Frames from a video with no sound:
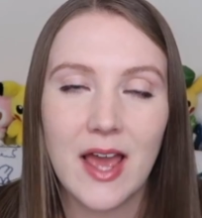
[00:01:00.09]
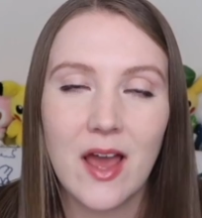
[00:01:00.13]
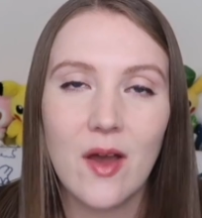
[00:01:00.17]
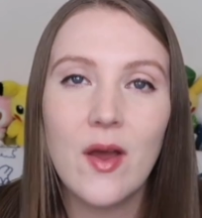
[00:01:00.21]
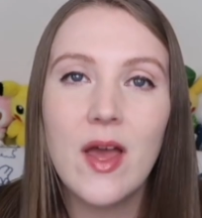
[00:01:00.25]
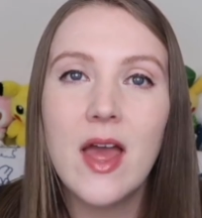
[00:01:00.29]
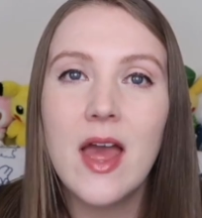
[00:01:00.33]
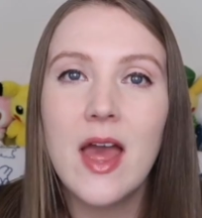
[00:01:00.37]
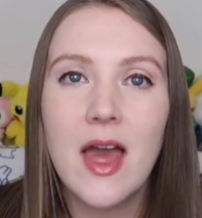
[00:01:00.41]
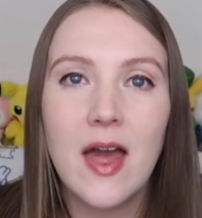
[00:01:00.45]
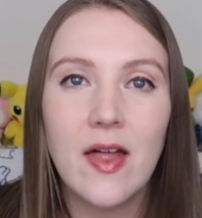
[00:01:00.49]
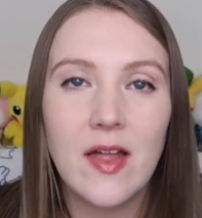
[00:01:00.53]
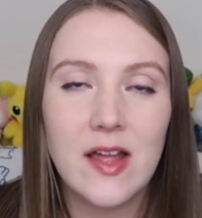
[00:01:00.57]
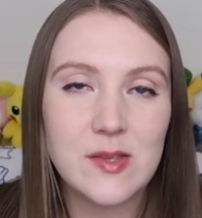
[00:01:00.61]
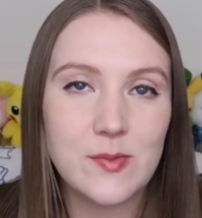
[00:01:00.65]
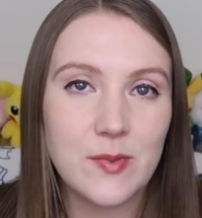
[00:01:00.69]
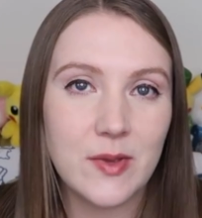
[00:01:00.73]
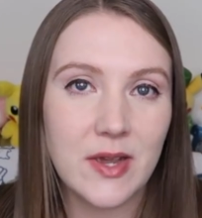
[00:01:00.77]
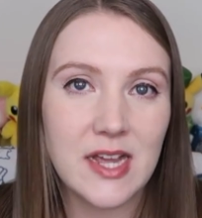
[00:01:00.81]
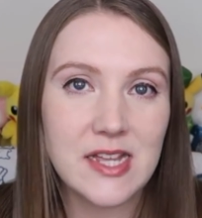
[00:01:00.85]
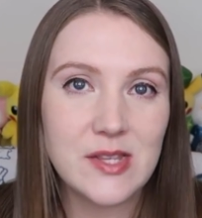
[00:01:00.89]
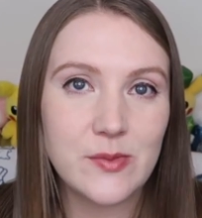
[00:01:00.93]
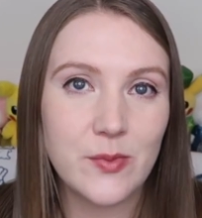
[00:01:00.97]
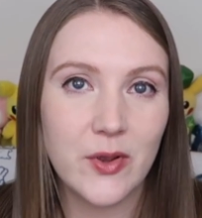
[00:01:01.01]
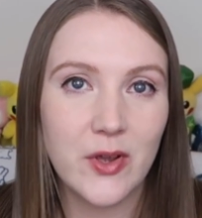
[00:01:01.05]
now is
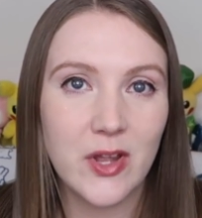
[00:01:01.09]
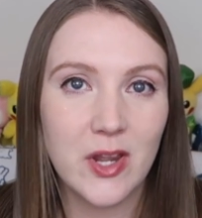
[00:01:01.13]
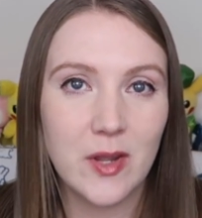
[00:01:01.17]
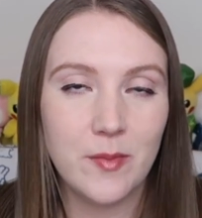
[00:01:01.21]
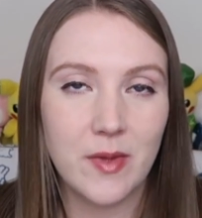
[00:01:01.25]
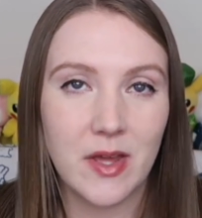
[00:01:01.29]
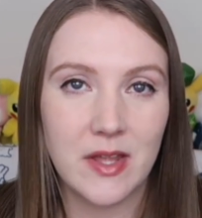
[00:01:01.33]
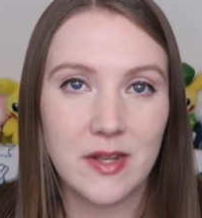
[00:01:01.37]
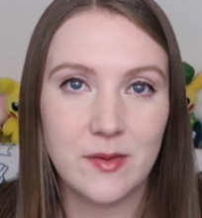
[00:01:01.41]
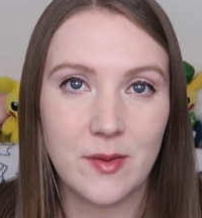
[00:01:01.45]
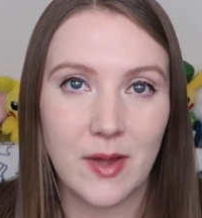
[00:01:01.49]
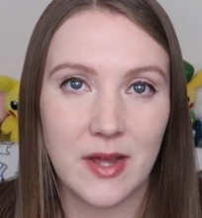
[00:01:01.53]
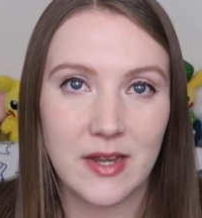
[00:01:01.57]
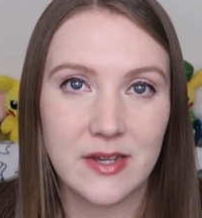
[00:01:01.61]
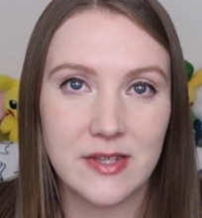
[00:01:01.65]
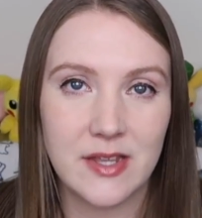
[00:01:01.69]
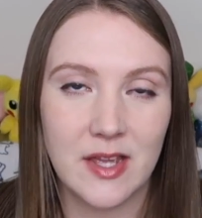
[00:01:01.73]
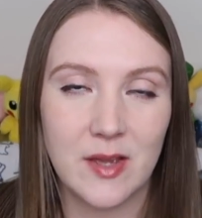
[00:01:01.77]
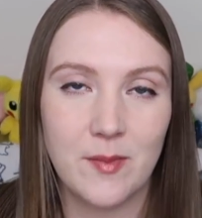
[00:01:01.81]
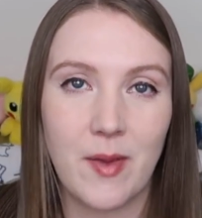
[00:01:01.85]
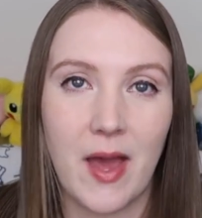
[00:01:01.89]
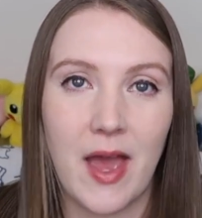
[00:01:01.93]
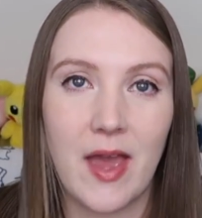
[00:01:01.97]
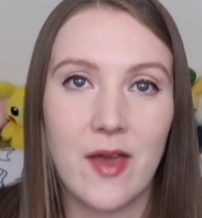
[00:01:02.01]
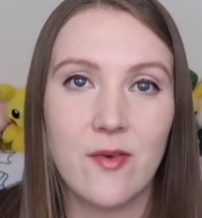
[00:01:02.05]
because we're going to be
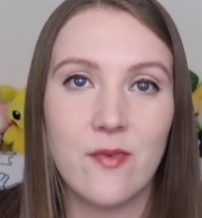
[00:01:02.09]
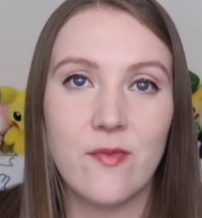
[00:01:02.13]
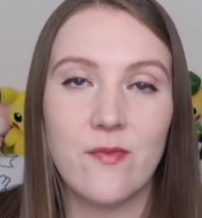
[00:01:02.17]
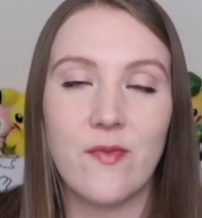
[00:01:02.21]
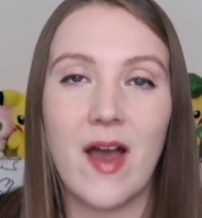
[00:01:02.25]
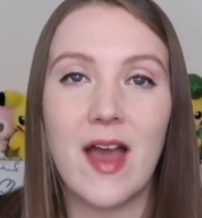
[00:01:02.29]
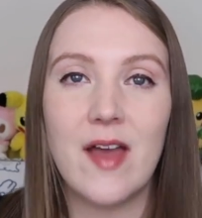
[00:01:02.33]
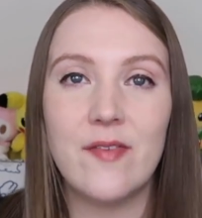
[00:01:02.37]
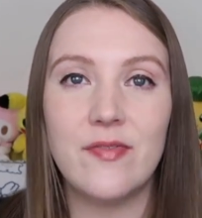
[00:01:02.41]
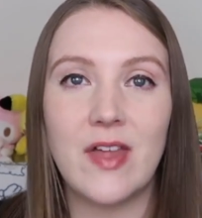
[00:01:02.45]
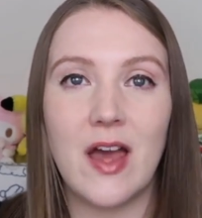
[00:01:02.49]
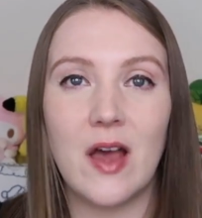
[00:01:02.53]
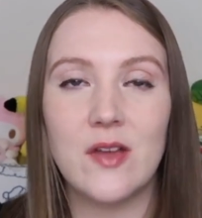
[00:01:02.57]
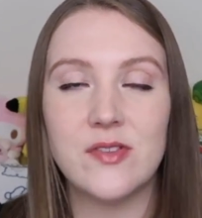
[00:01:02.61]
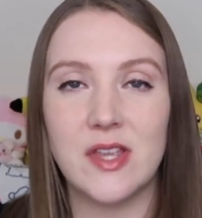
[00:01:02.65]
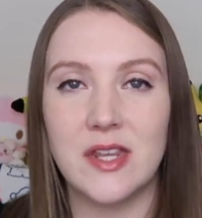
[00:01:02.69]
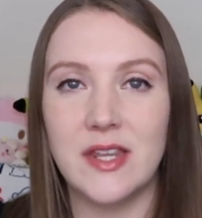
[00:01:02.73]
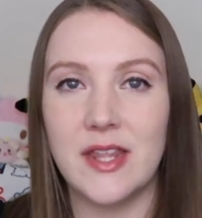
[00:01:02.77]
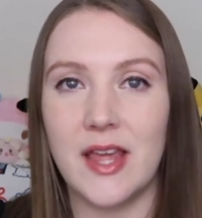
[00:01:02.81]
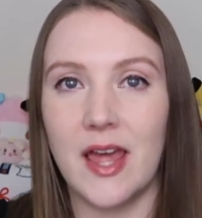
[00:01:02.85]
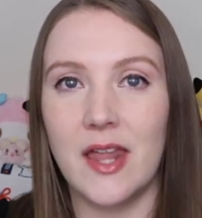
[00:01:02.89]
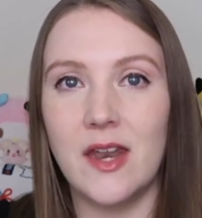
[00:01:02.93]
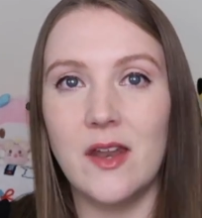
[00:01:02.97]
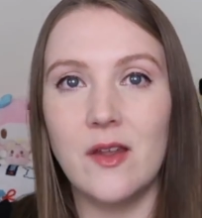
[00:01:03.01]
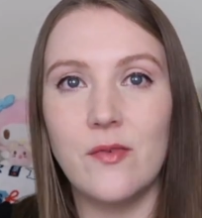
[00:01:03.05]
unboxing my
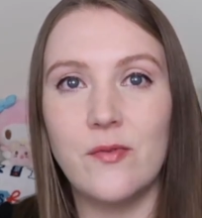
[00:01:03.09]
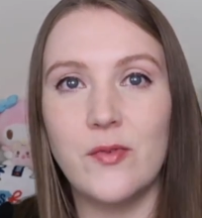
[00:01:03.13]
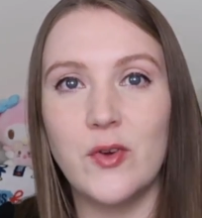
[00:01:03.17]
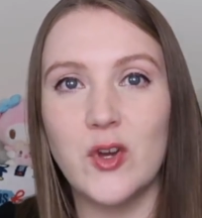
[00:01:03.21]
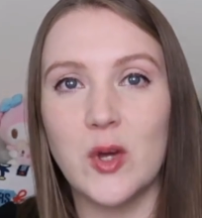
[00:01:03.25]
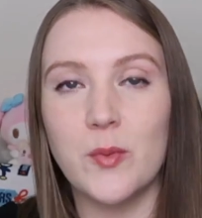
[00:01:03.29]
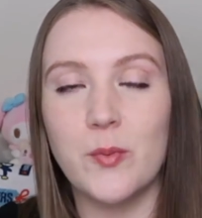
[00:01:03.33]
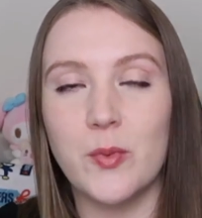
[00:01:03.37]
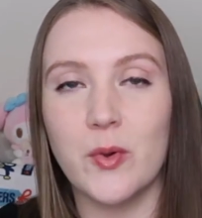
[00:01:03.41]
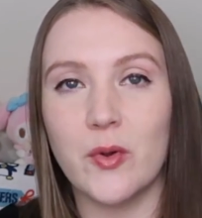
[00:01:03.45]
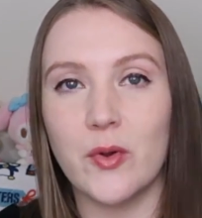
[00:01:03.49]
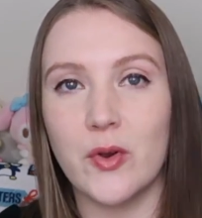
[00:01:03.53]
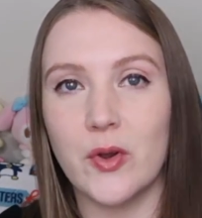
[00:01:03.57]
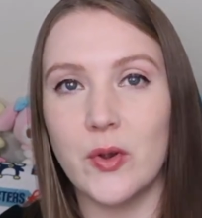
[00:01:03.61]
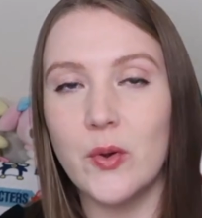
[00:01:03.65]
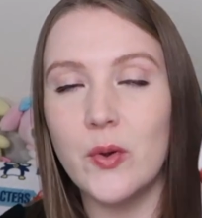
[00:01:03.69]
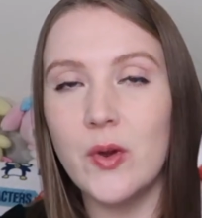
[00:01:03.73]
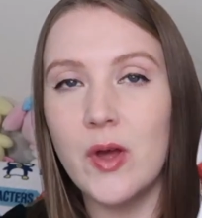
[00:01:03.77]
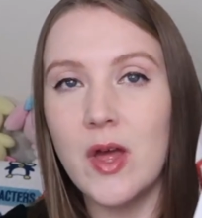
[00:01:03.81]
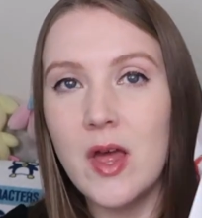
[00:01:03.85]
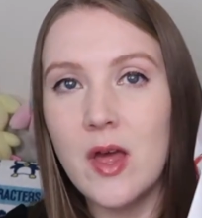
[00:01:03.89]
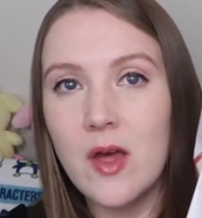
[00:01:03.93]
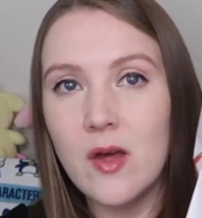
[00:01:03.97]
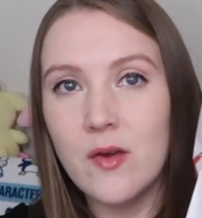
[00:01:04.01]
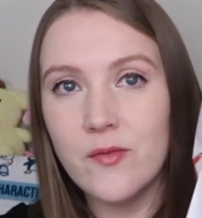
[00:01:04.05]
5,000 yen Fukubukuro